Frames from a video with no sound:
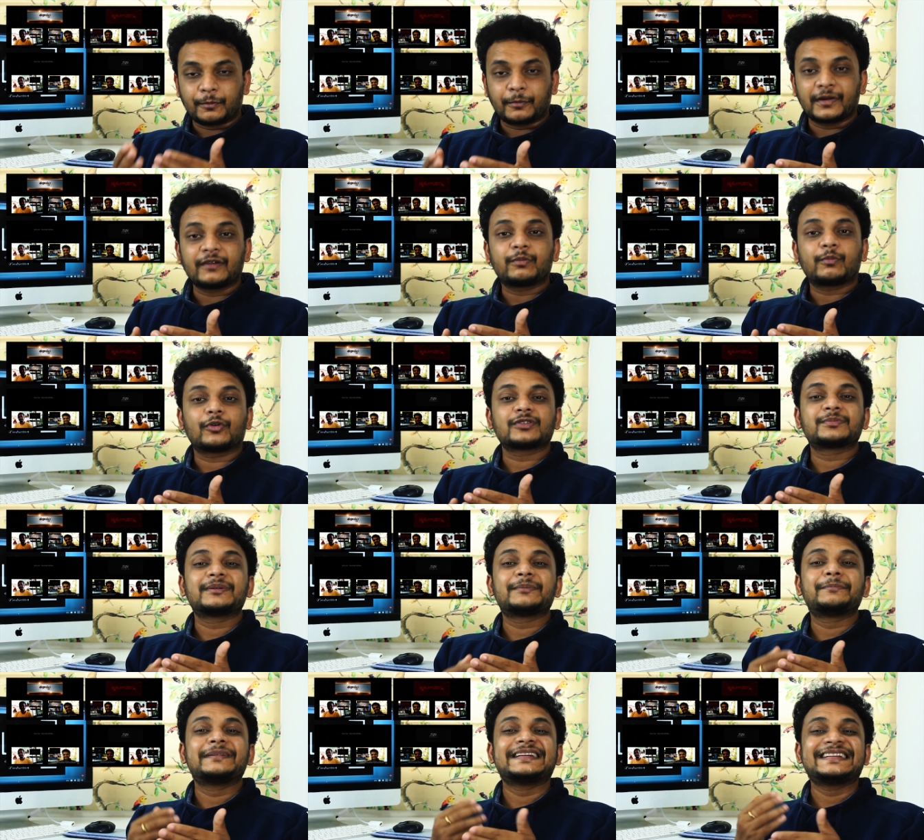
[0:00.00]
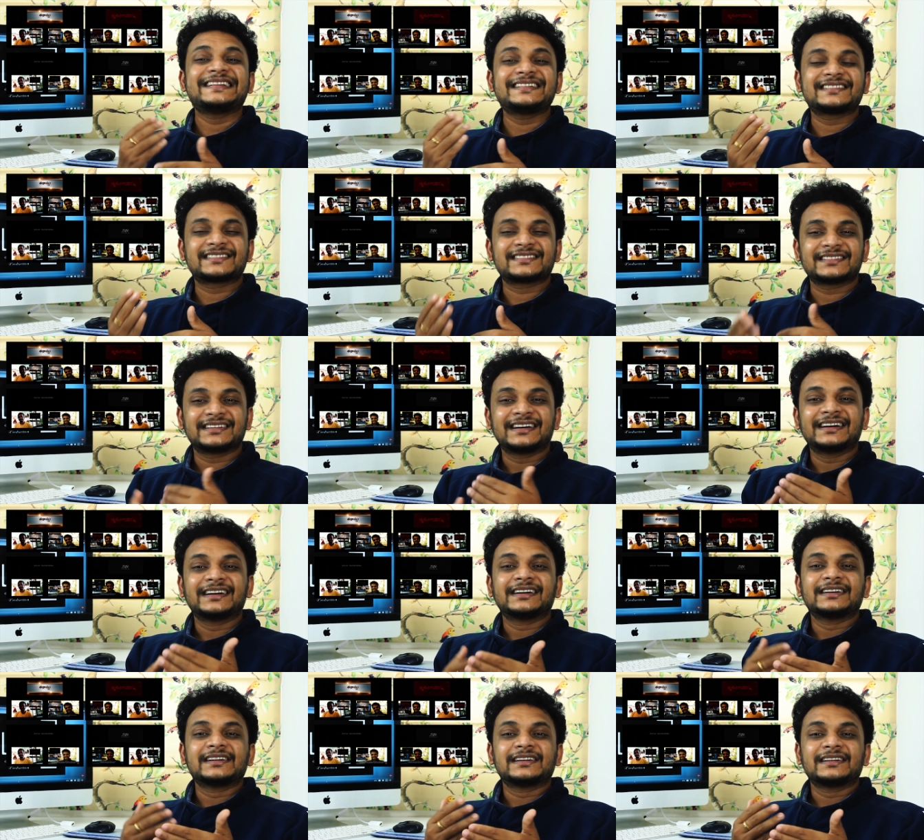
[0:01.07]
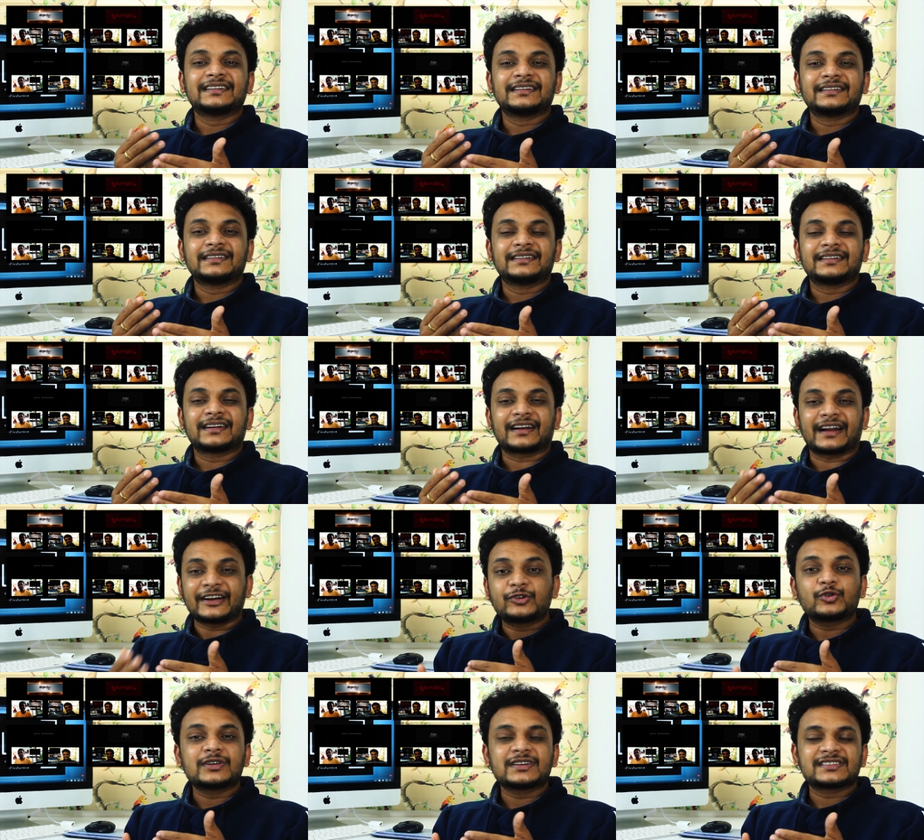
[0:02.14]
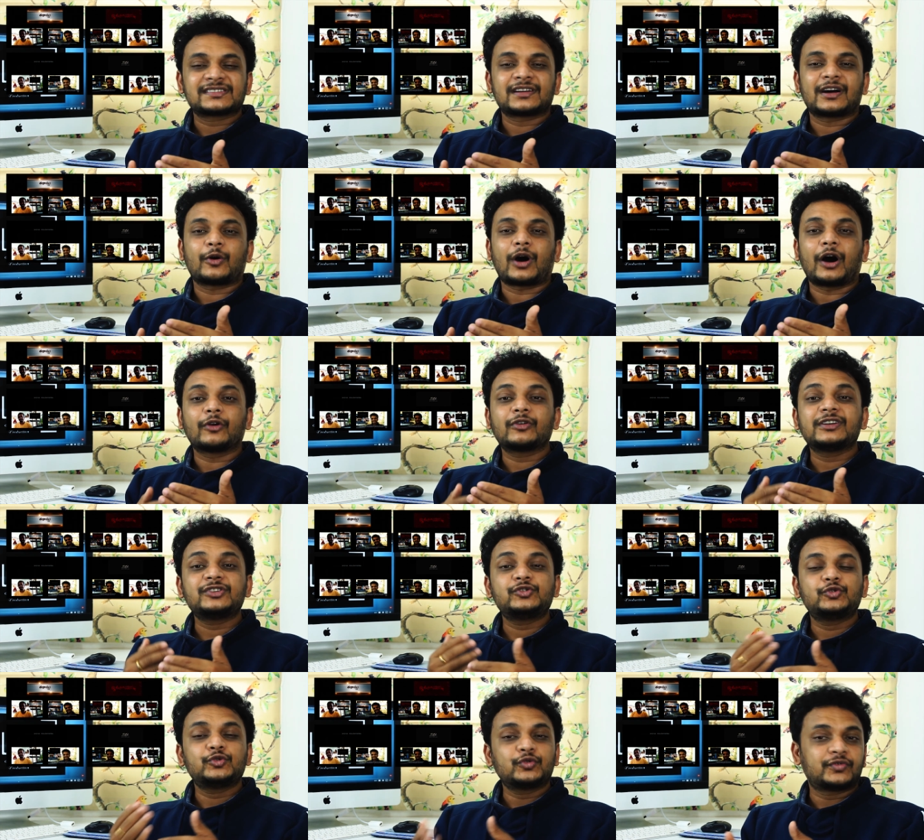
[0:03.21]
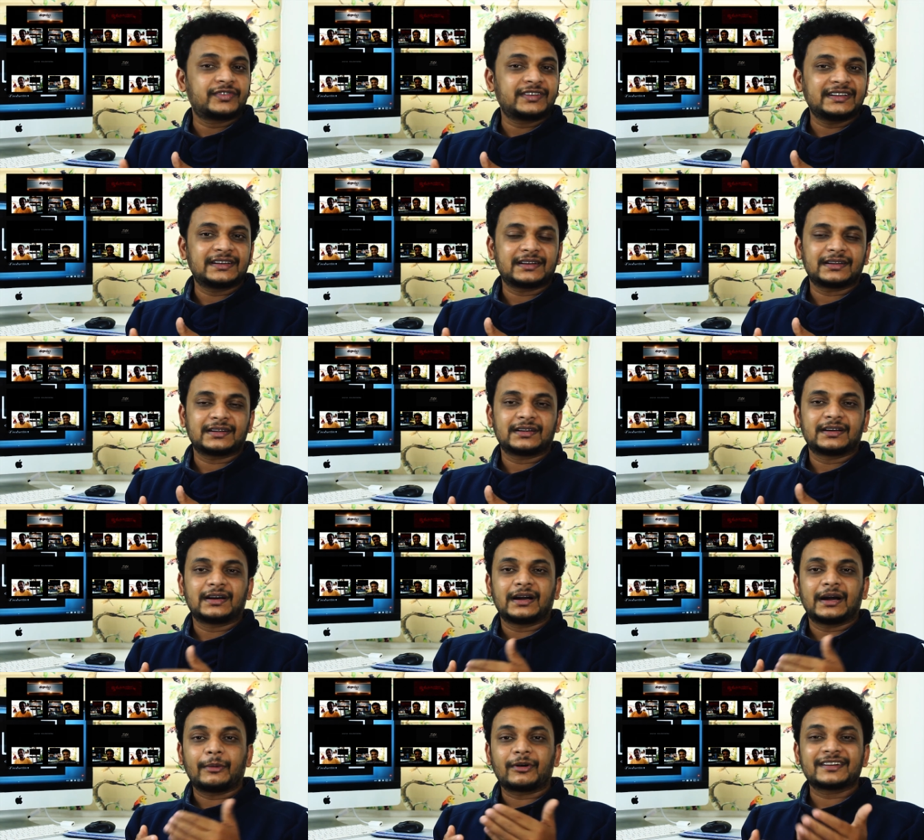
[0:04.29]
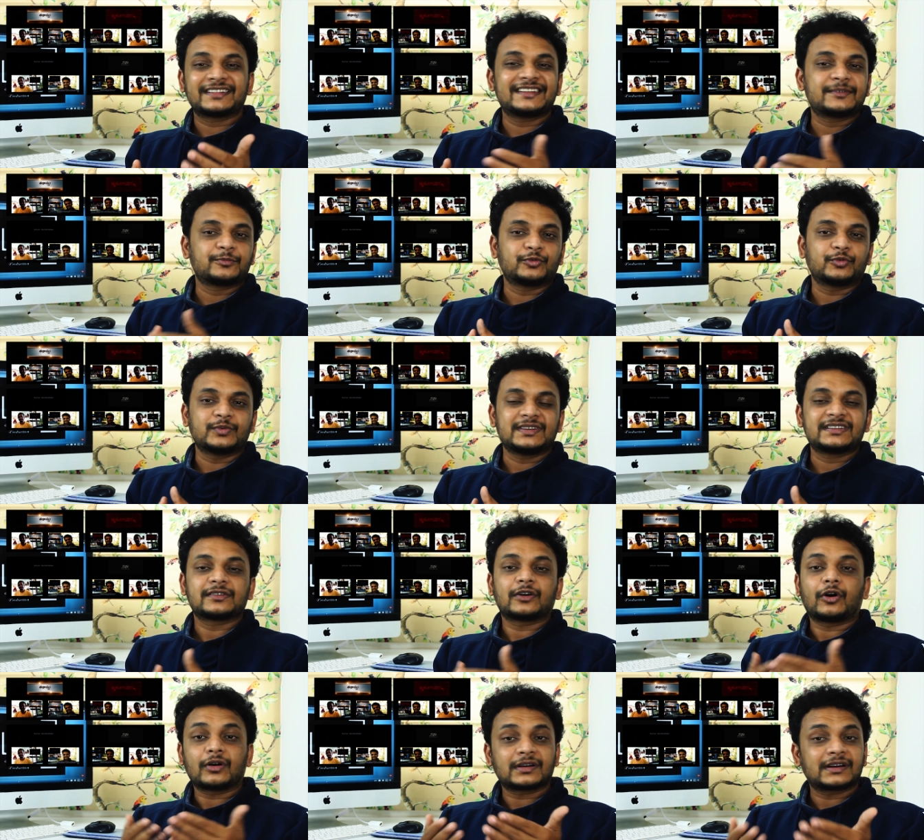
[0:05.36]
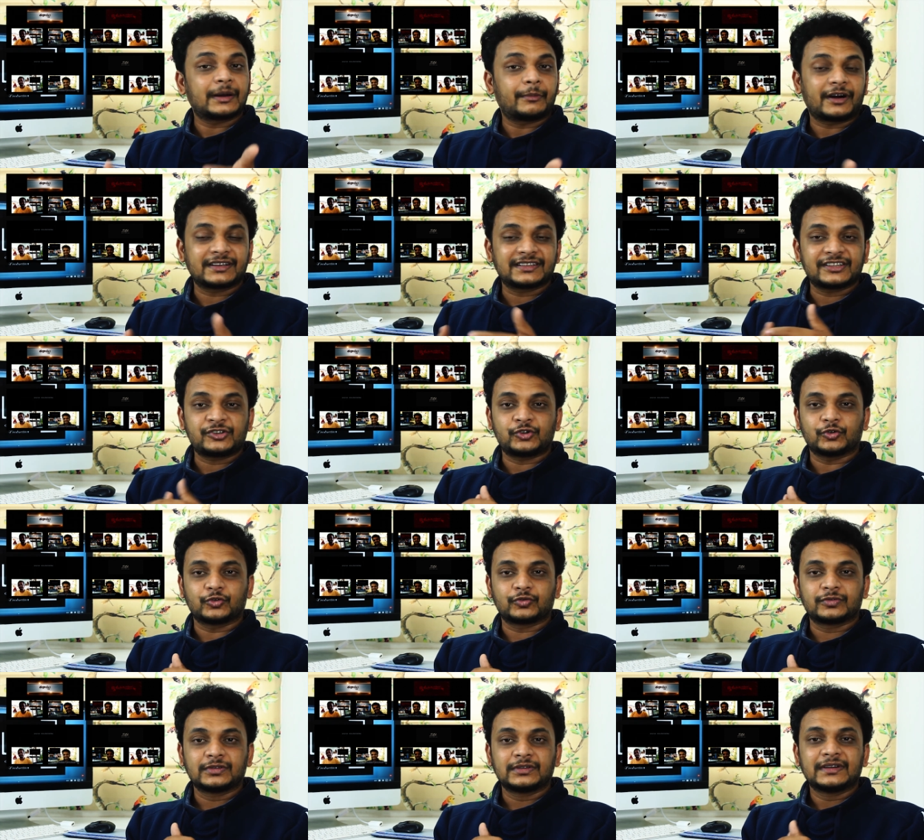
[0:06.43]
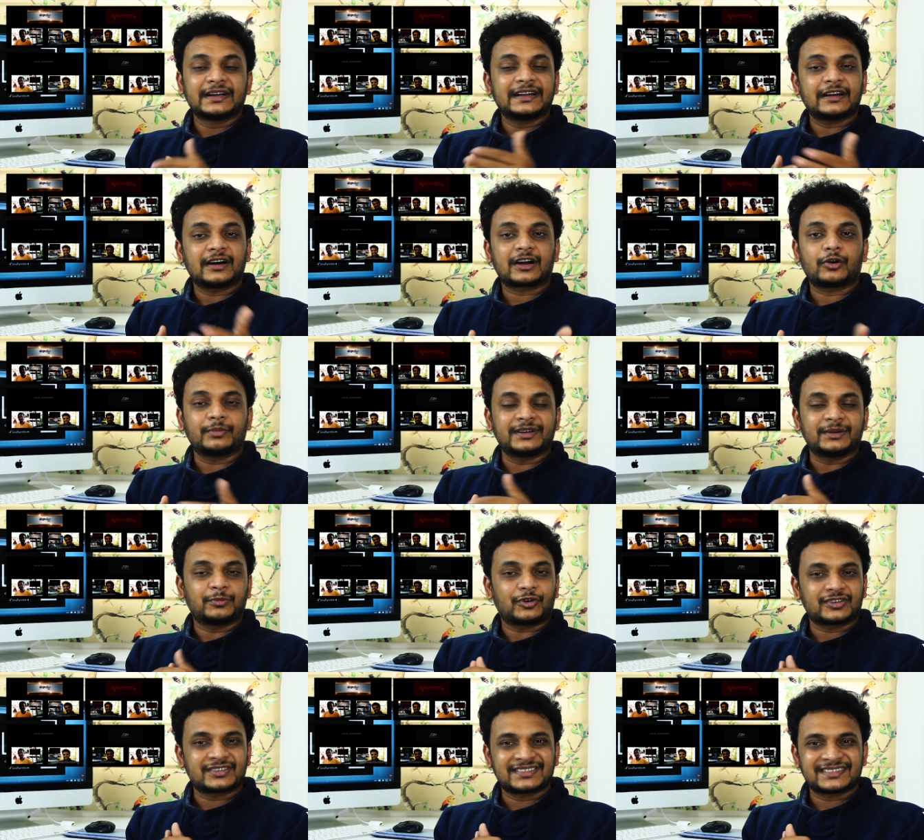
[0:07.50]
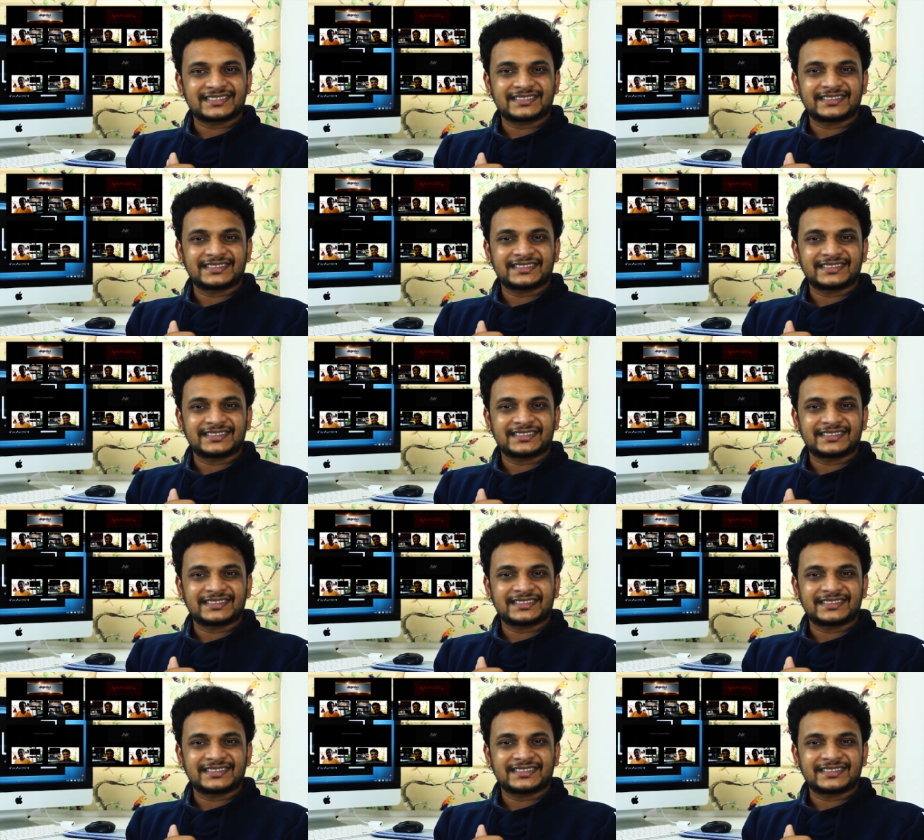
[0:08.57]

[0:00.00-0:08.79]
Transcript: If possible, please write to us how did you feel about these movies or about this show in our comment box.